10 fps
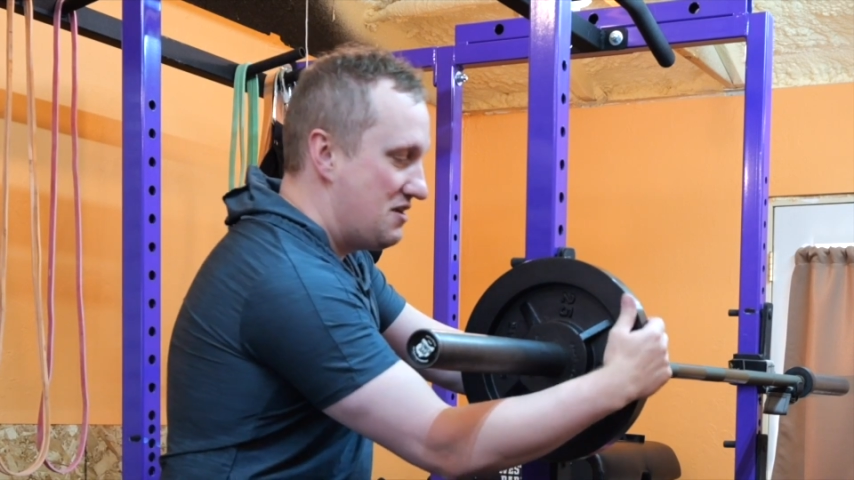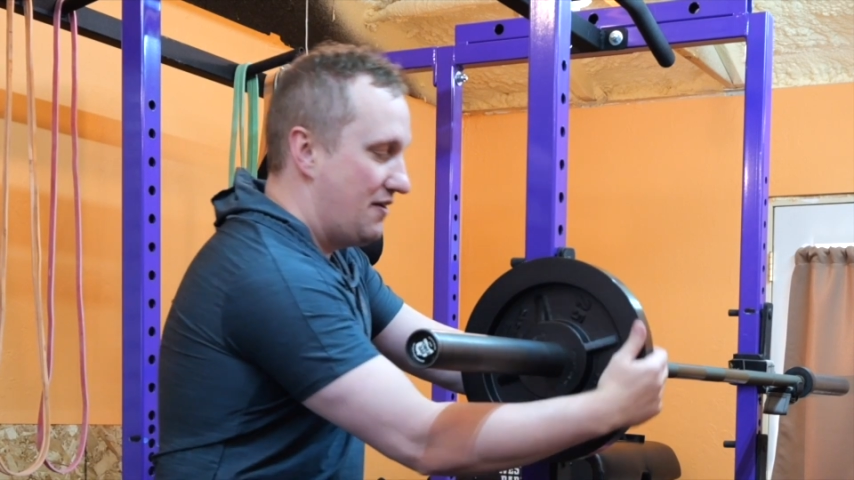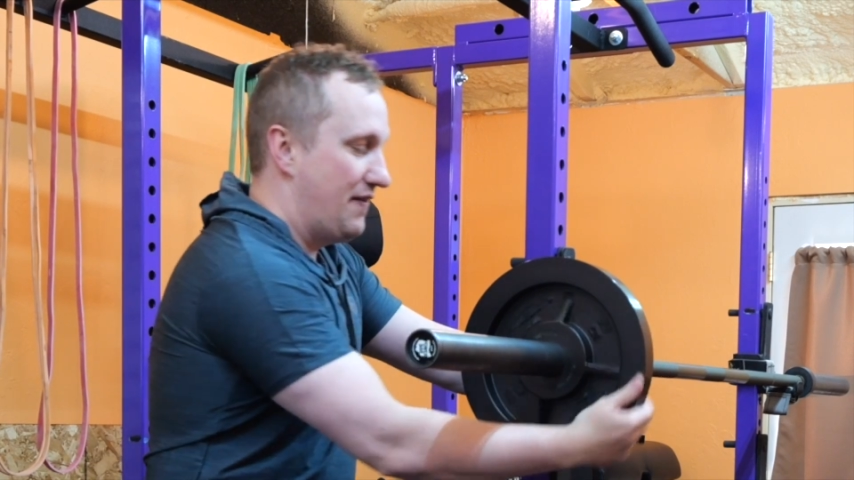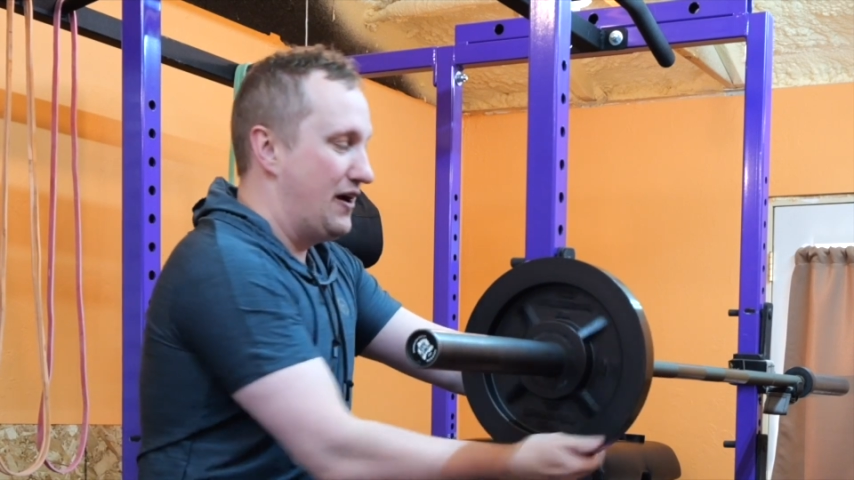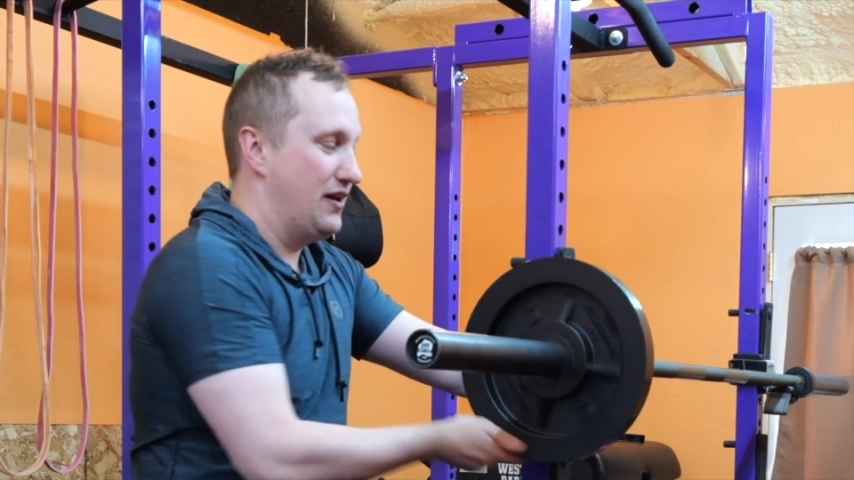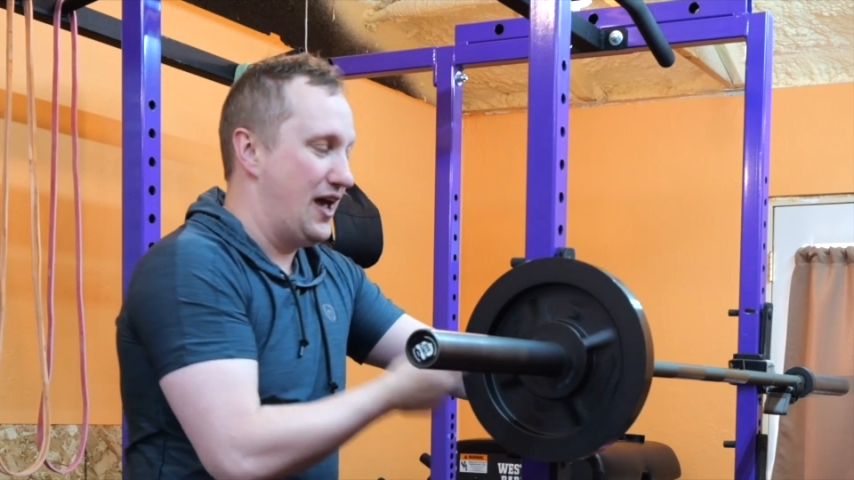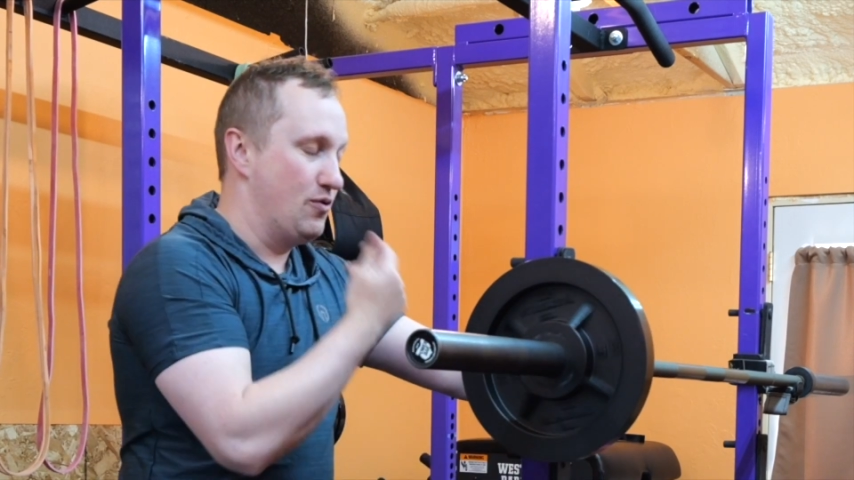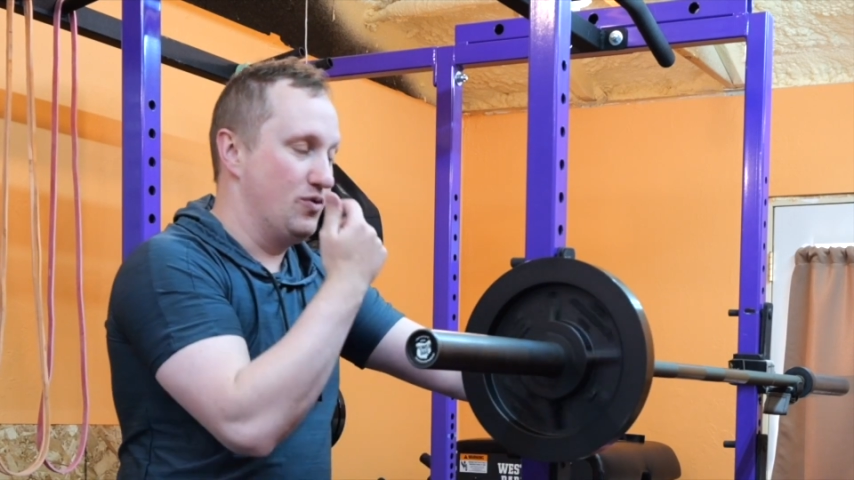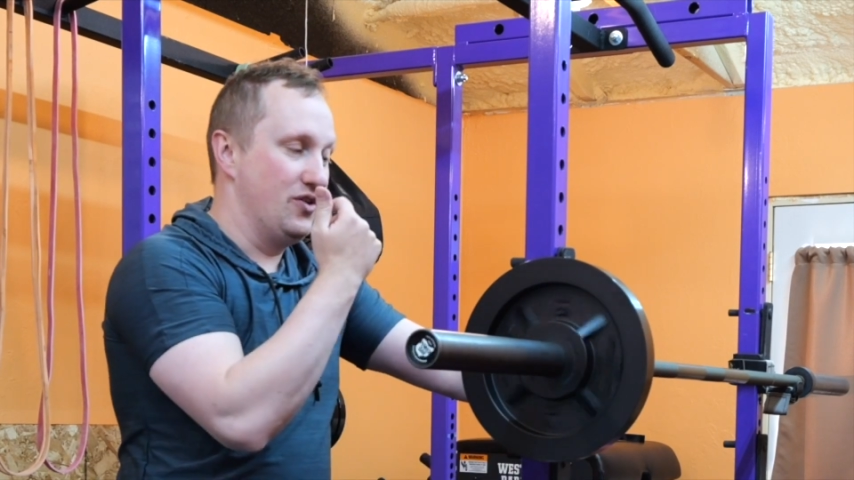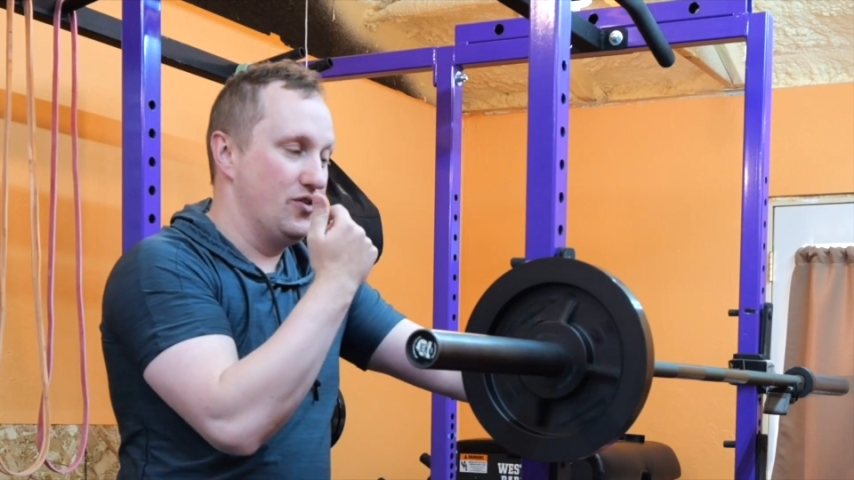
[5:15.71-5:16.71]
if I
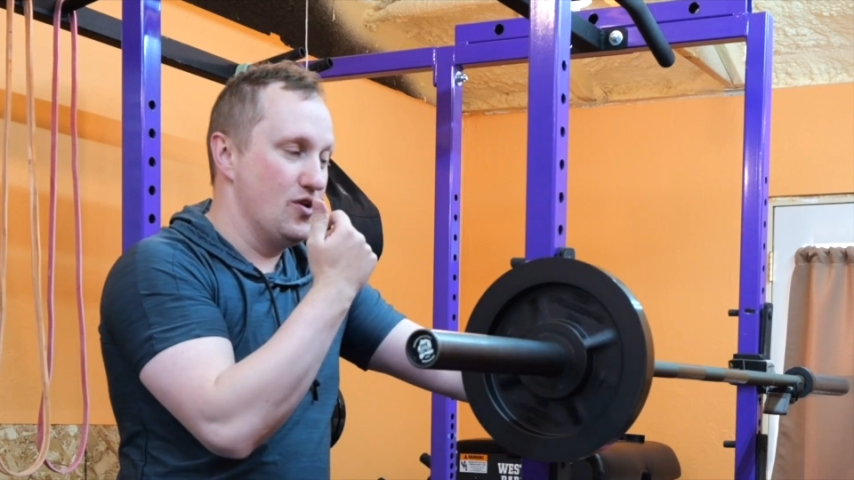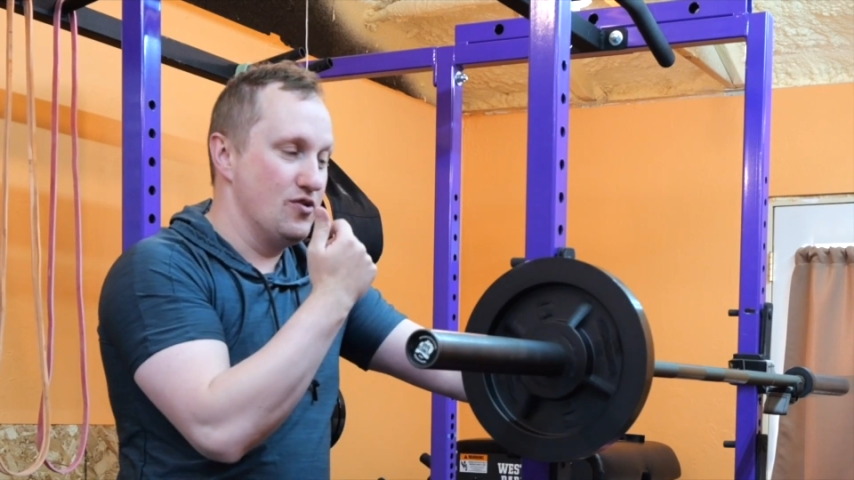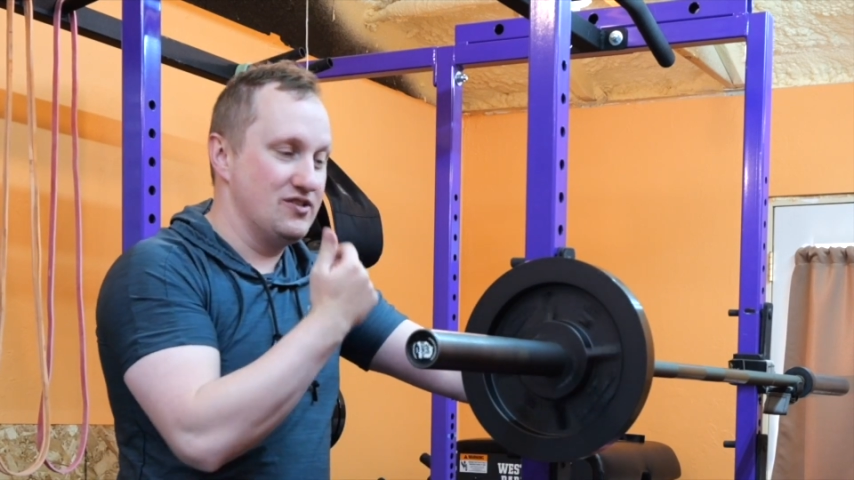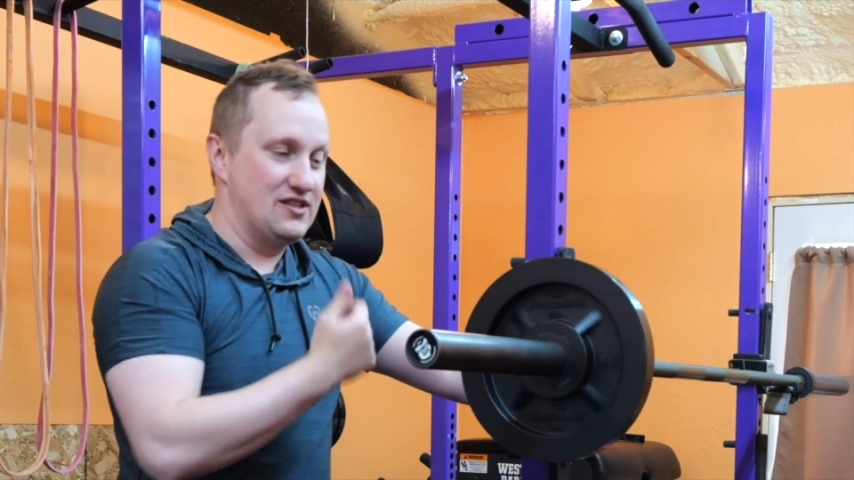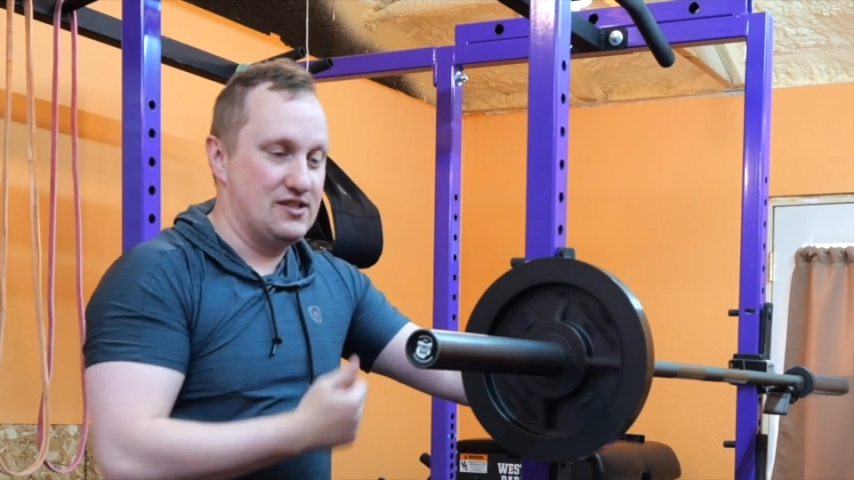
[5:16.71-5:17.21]
had one of those and